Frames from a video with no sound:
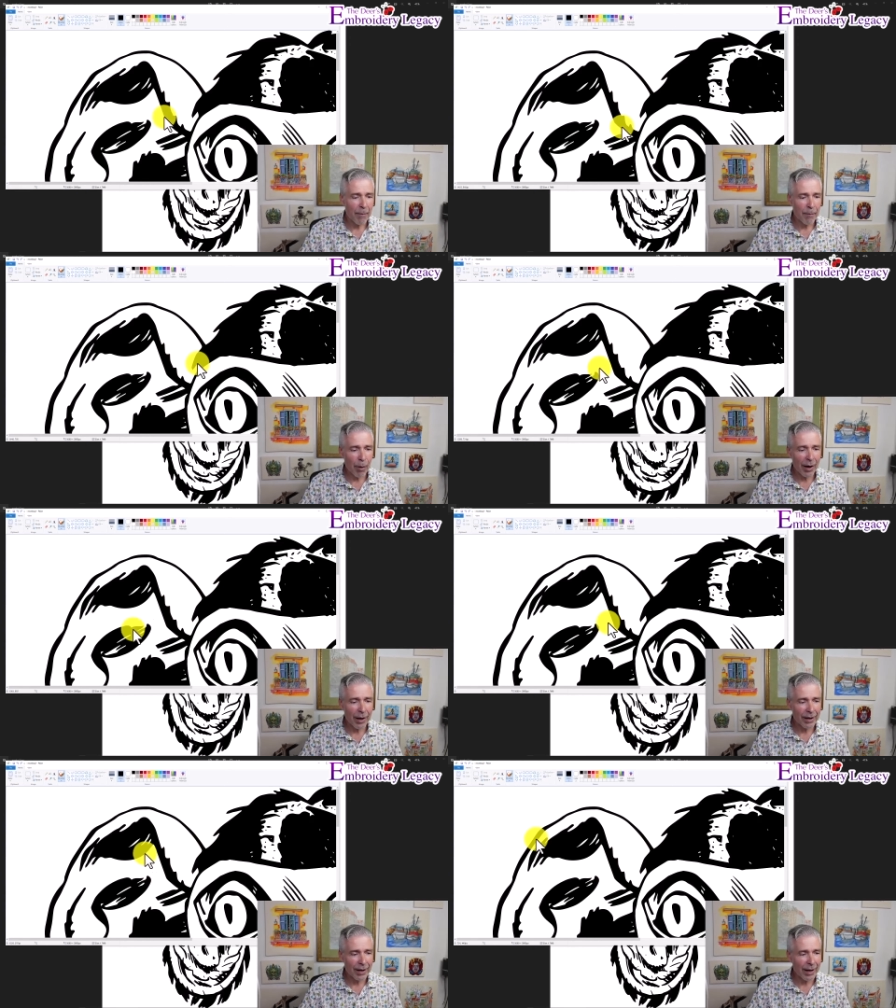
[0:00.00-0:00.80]

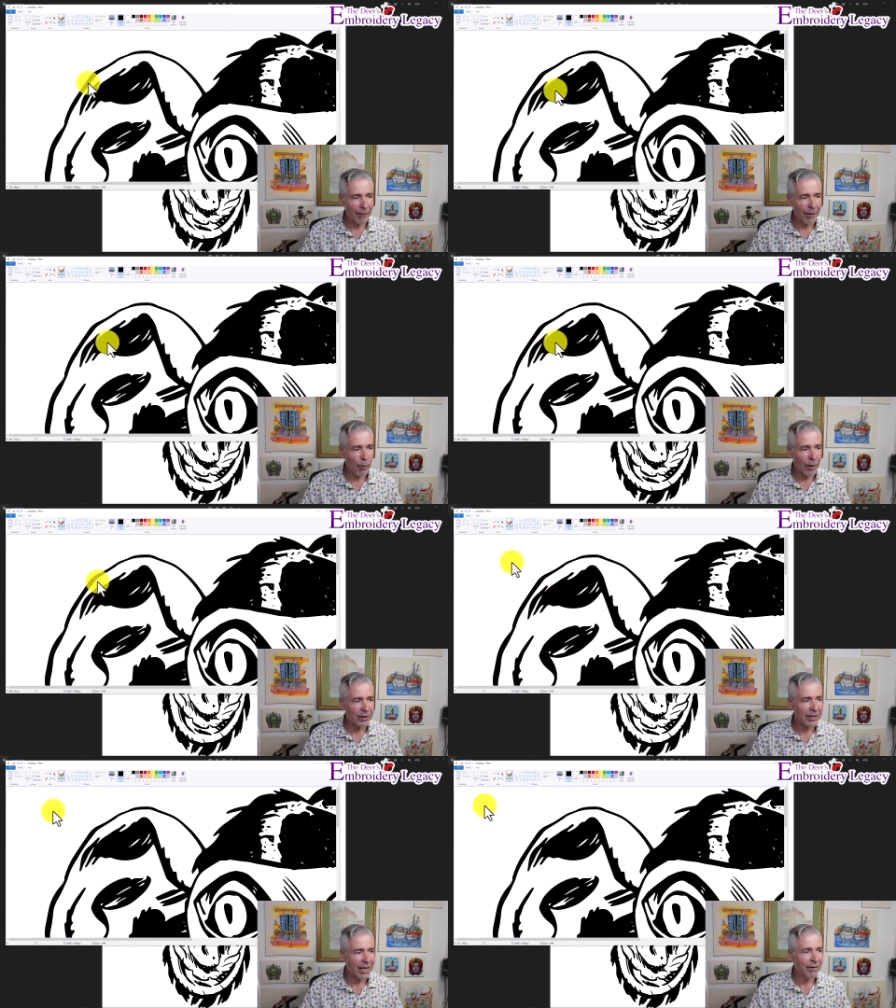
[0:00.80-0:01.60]
But if I want to
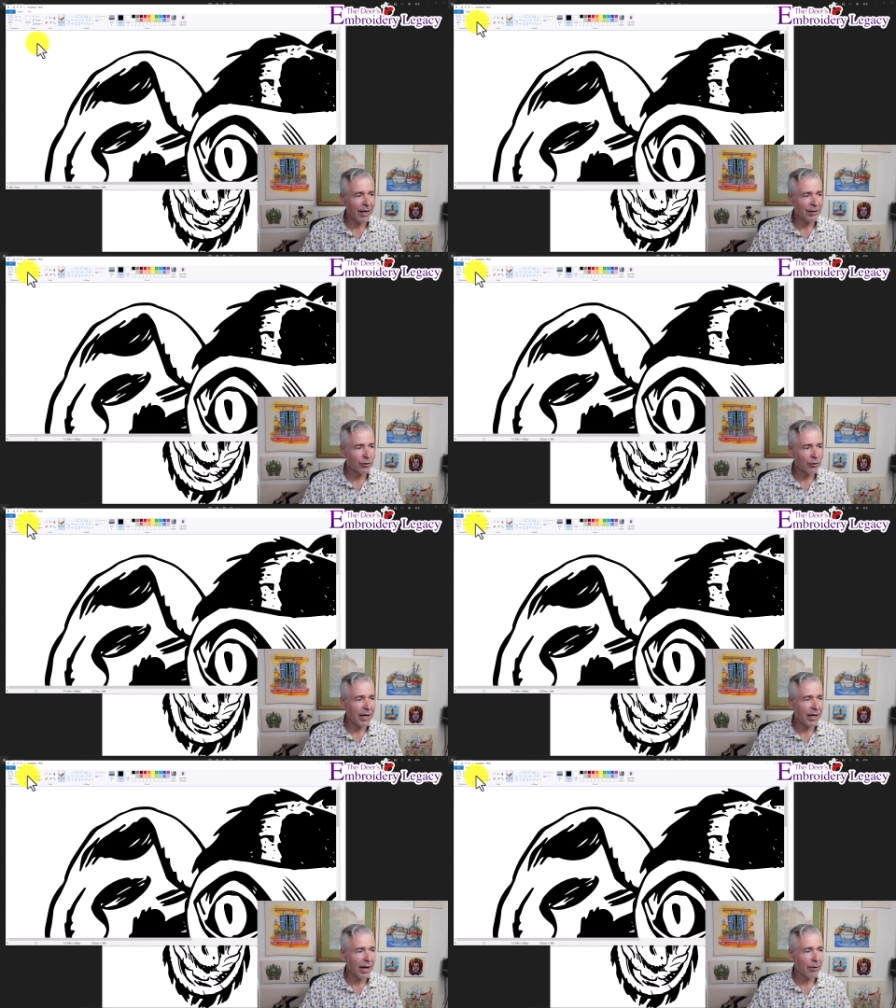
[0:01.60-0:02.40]
save that
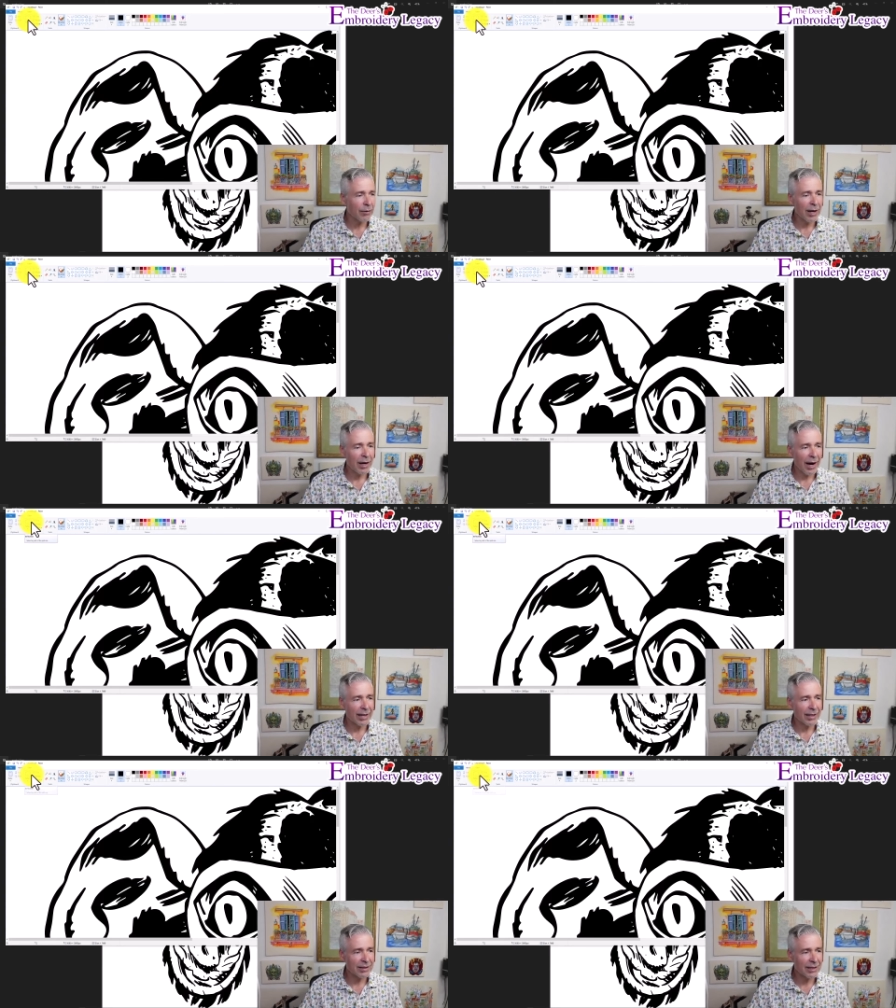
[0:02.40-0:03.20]
straight out, I
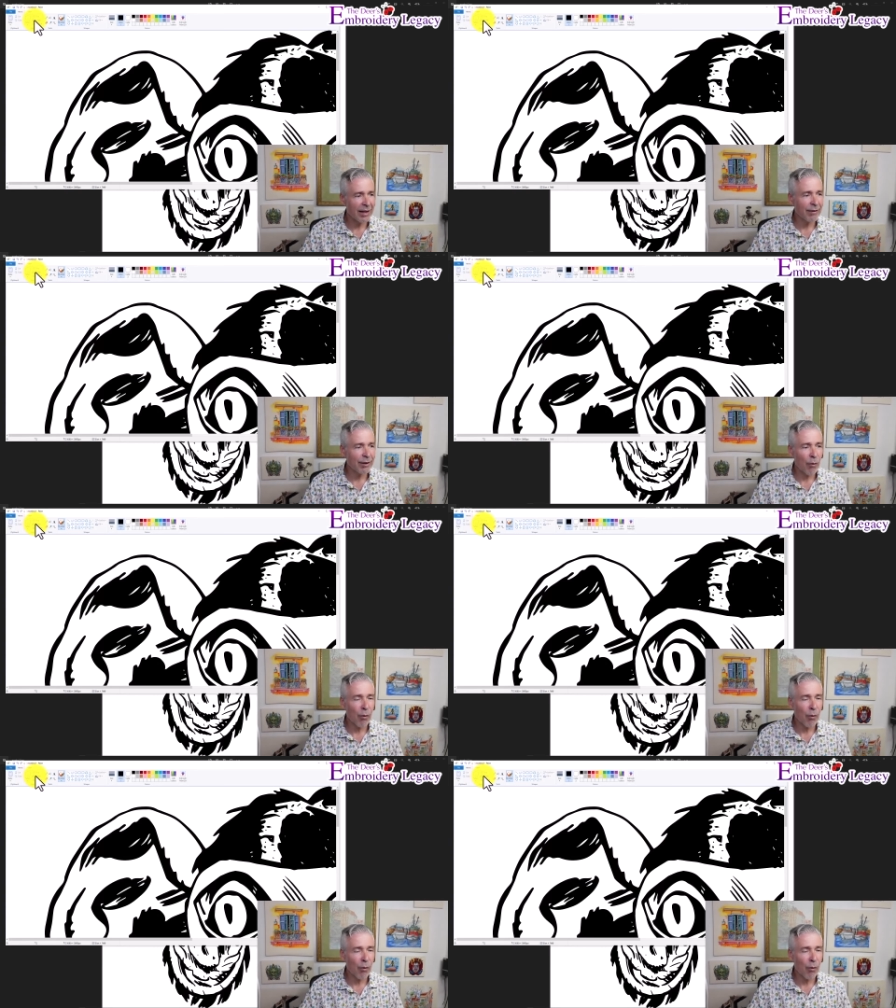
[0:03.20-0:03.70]
can save it.